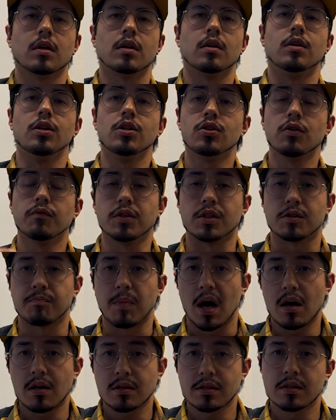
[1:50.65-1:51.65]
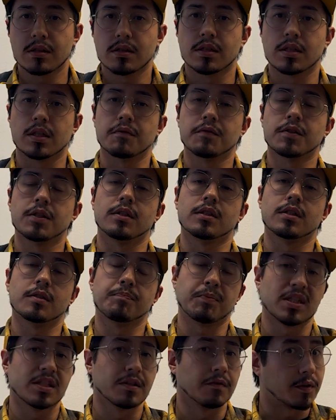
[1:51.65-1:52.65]
Each of these parts serves its
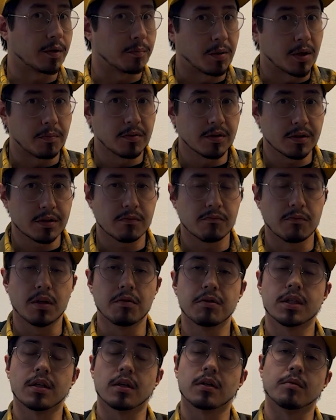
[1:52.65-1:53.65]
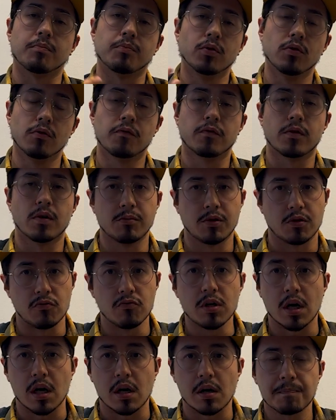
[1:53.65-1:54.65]
specific purpose when we take a pull from the
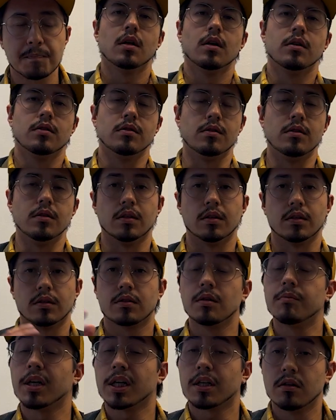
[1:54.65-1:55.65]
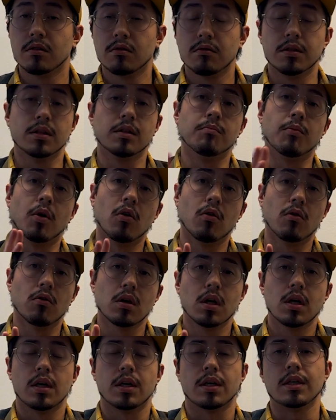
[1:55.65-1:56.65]
hookah. The tobacco in the
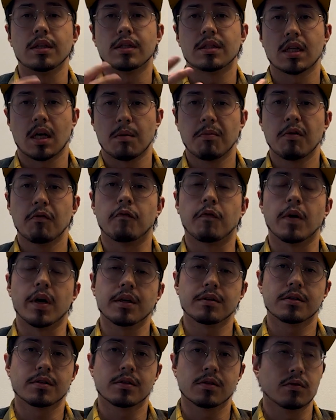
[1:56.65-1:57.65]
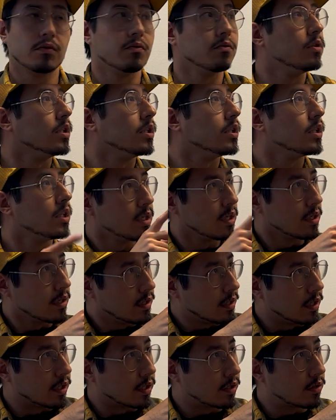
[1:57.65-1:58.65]
bowl heats up thanks to the
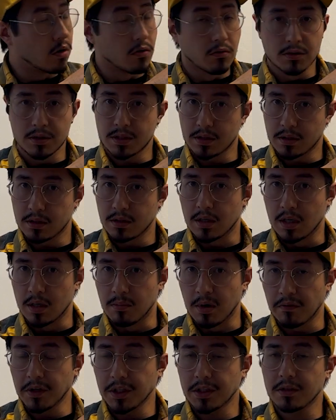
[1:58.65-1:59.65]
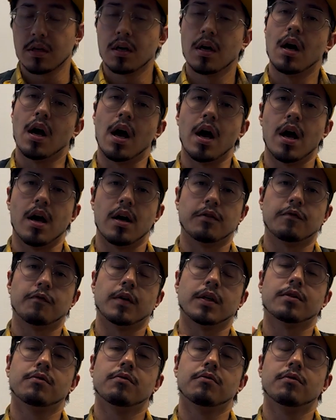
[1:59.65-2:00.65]
coals above it and
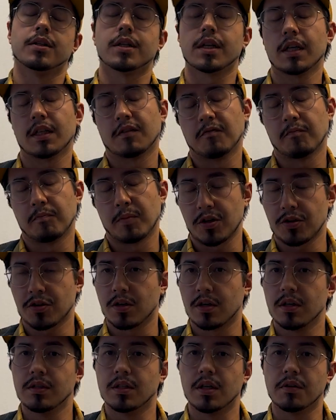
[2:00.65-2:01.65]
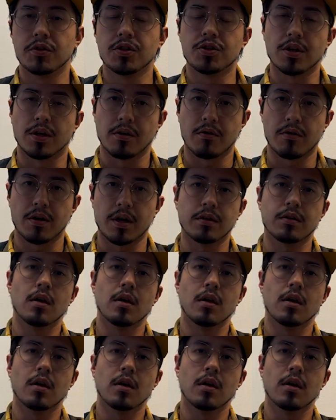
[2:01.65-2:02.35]
thanks to the negative pressure that we generate